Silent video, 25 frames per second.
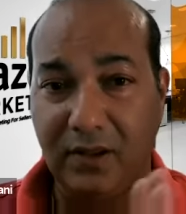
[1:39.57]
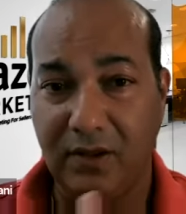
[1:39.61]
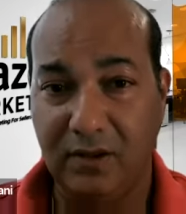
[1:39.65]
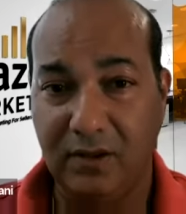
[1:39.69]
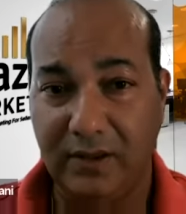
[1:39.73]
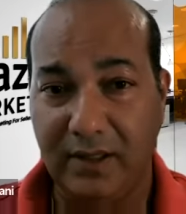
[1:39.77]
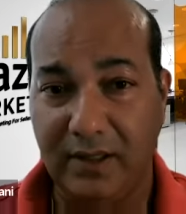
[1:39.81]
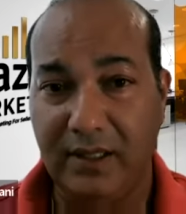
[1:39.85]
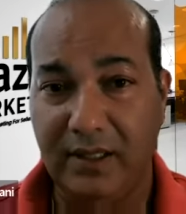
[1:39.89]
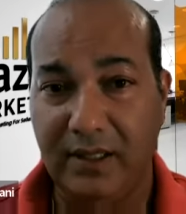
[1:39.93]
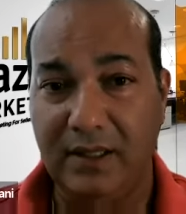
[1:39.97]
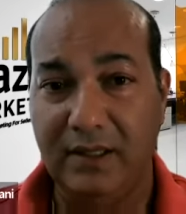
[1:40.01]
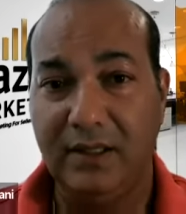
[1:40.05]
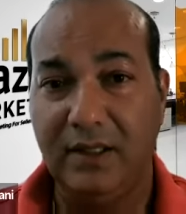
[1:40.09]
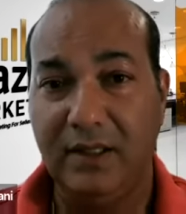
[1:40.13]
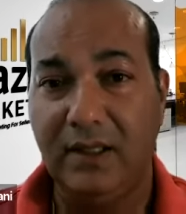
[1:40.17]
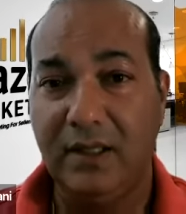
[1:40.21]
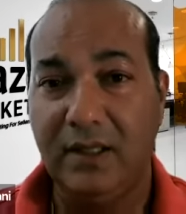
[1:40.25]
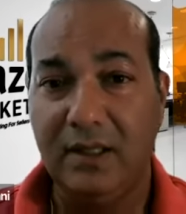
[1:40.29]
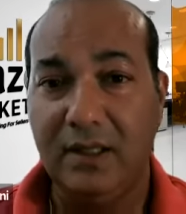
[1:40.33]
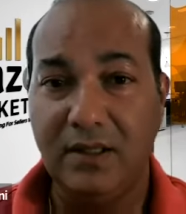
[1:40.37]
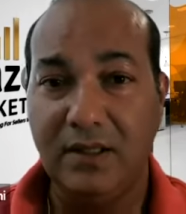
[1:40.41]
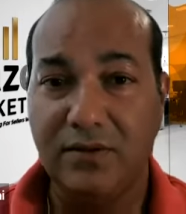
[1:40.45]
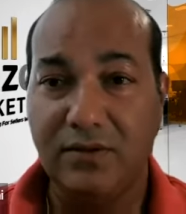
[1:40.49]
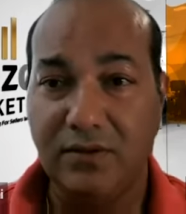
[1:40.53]
Okay,
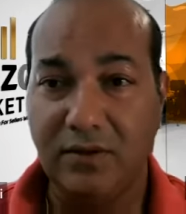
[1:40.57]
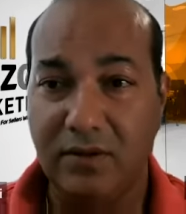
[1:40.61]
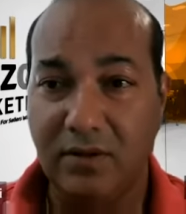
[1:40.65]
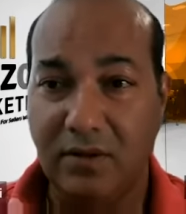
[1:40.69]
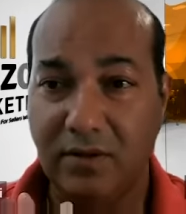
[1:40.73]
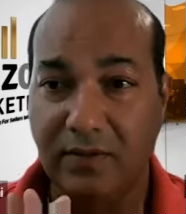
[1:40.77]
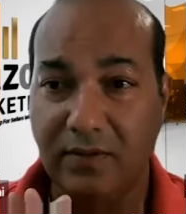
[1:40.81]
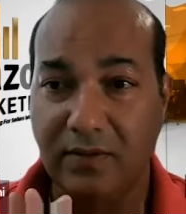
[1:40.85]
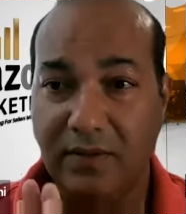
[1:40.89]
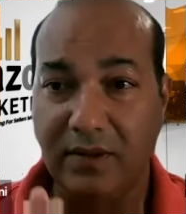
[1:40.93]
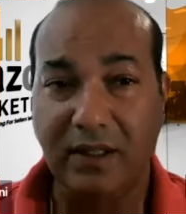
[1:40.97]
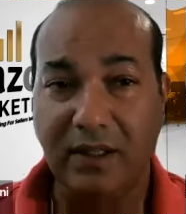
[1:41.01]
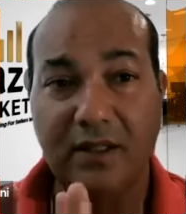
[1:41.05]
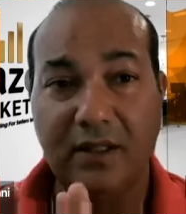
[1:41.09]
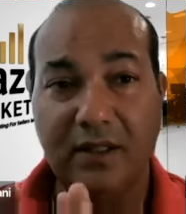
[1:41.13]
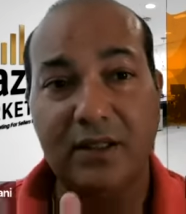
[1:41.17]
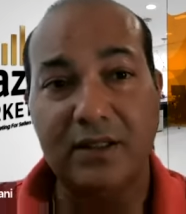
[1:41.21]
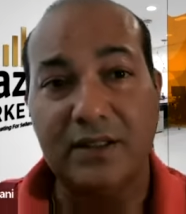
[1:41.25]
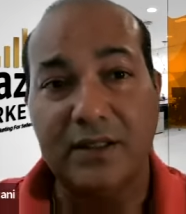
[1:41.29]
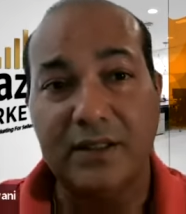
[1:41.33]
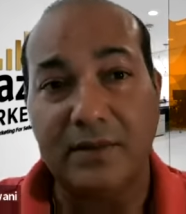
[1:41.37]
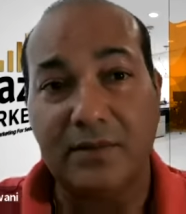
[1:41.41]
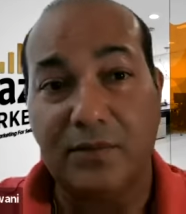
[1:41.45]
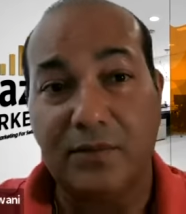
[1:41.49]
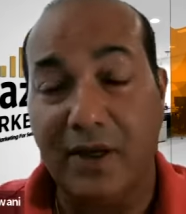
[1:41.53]
so we're gonna
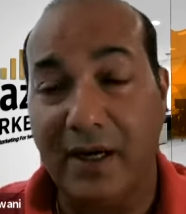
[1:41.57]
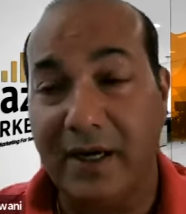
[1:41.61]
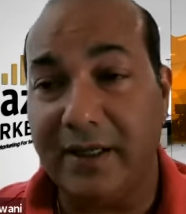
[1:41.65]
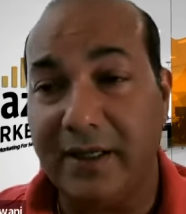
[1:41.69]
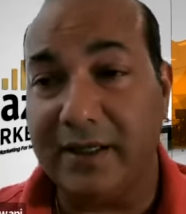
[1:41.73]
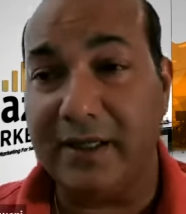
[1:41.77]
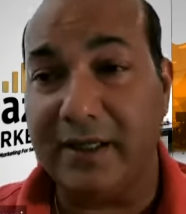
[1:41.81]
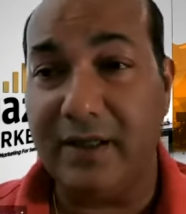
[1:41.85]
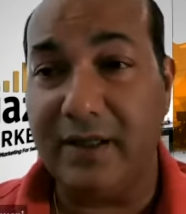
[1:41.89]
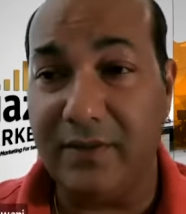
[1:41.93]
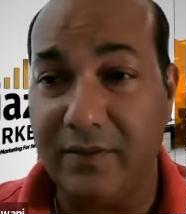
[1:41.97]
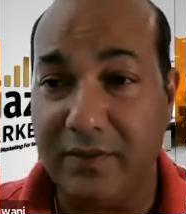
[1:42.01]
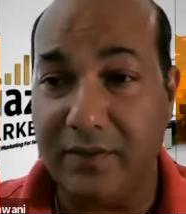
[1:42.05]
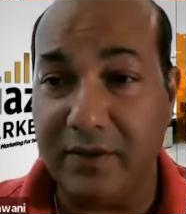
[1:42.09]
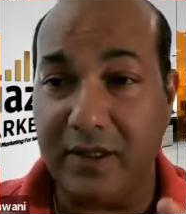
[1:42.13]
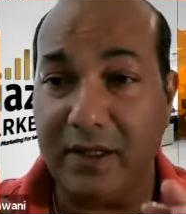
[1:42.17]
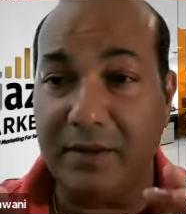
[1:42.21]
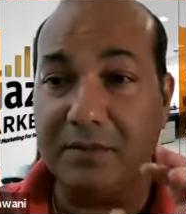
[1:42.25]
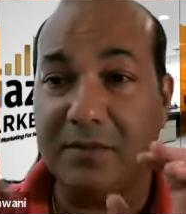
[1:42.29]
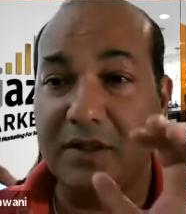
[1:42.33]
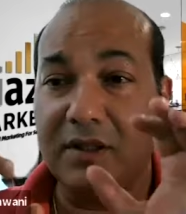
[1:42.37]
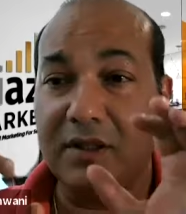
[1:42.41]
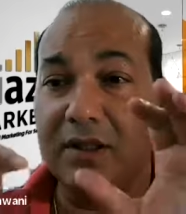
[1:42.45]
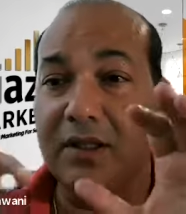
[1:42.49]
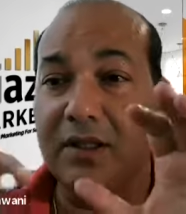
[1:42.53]
dip right in.
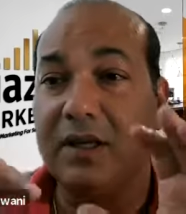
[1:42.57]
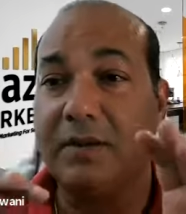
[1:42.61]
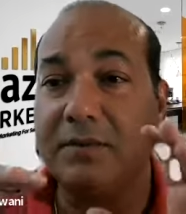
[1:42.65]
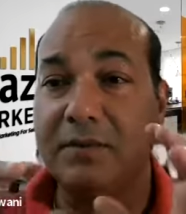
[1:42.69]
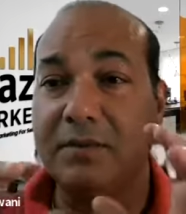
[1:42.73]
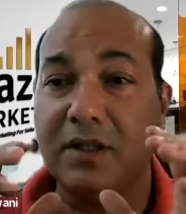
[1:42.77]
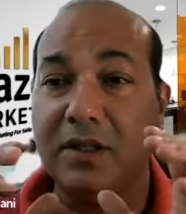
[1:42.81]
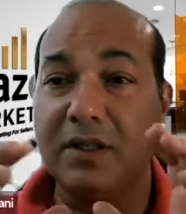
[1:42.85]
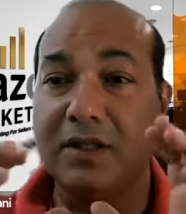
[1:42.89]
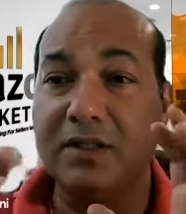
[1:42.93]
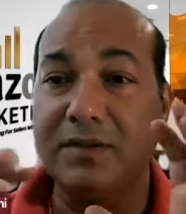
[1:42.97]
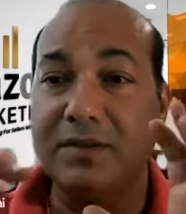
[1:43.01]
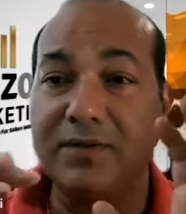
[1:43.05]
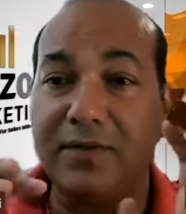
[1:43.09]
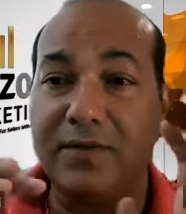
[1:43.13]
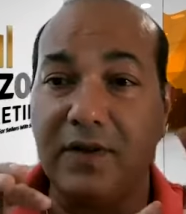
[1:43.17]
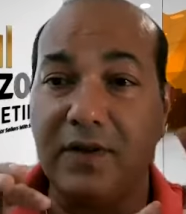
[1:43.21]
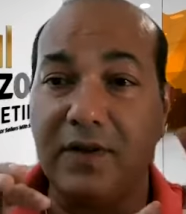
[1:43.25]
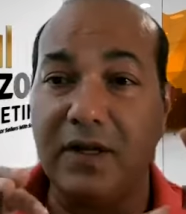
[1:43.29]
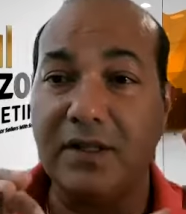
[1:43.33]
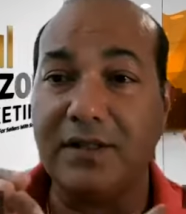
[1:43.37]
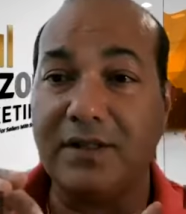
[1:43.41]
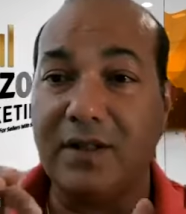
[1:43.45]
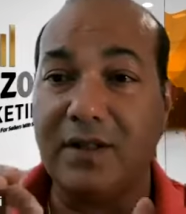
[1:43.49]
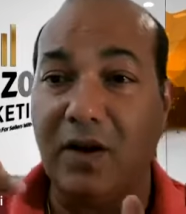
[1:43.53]
I'm gonna
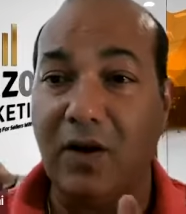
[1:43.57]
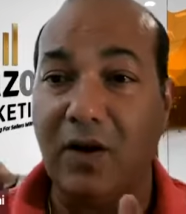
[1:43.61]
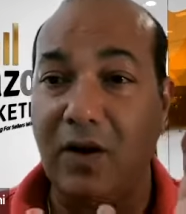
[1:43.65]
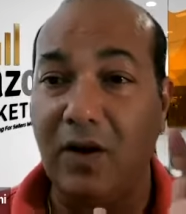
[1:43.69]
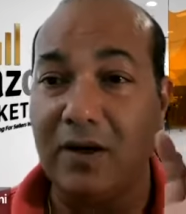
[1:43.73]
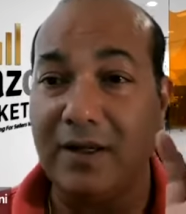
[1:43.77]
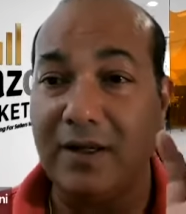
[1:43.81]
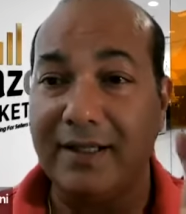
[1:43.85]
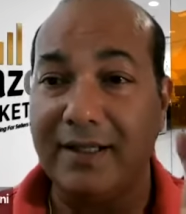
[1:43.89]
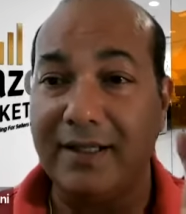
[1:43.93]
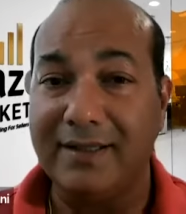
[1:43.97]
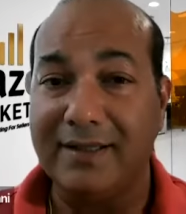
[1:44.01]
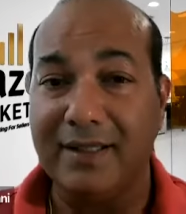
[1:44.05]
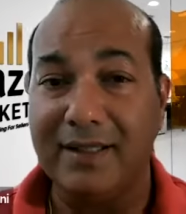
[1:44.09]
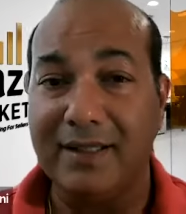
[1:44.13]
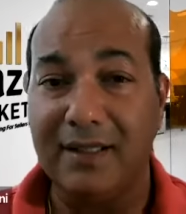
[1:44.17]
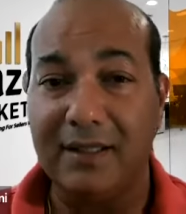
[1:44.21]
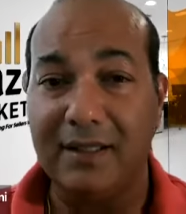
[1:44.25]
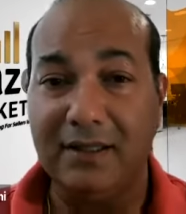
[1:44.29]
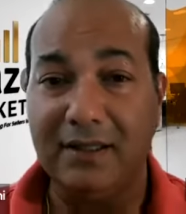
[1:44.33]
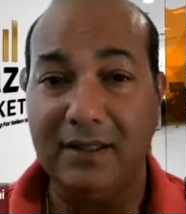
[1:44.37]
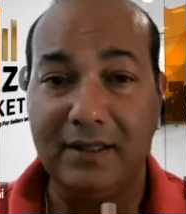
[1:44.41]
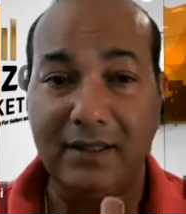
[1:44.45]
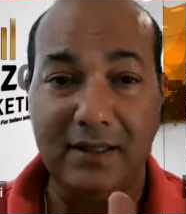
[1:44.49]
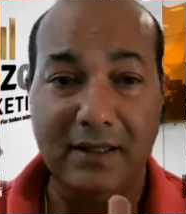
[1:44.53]
first audit
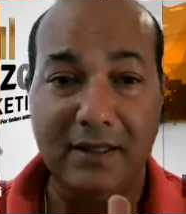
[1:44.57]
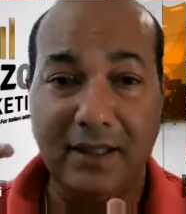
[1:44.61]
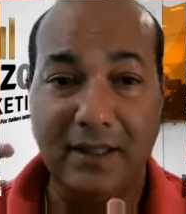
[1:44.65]
the